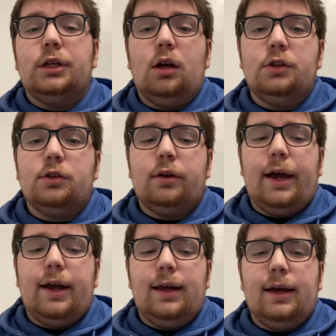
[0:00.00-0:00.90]
also
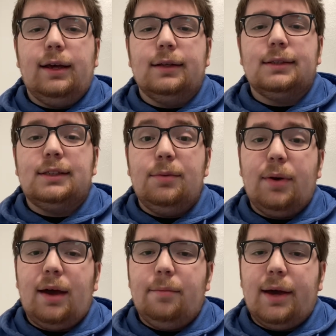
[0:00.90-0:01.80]
had a
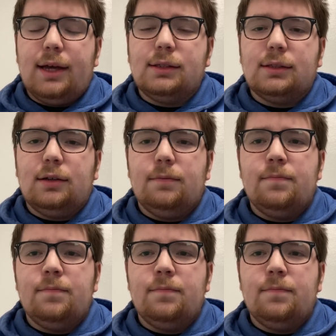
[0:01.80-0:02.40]
CPAP mask